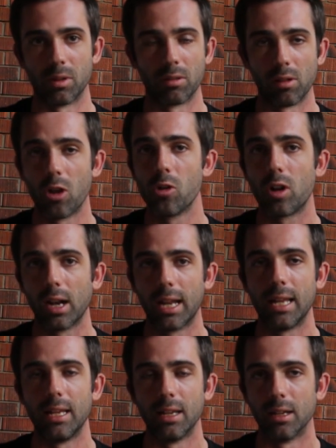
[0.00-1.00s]
both
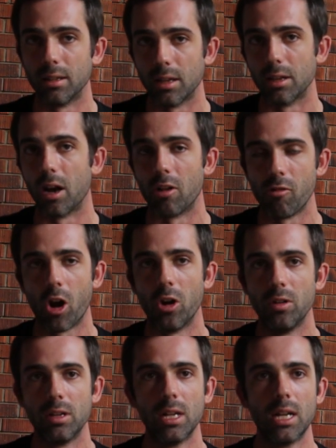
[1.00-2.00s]
locally and our
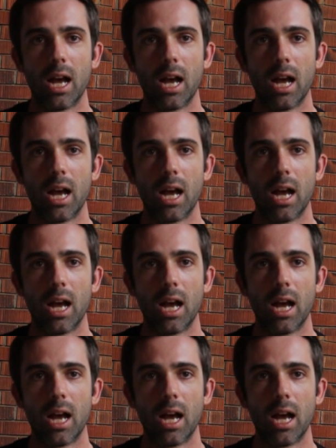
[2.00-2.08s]
own,